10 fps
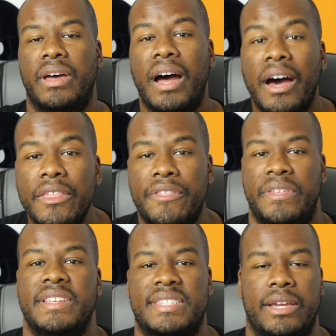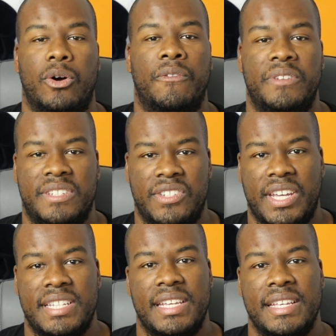of the other things they often
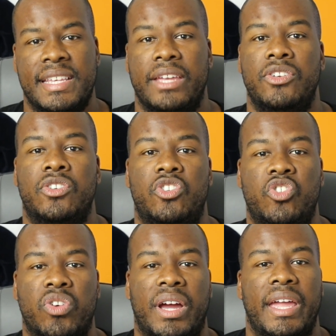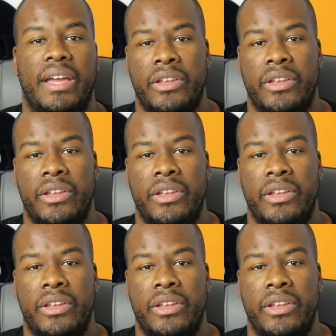suggest is that you should try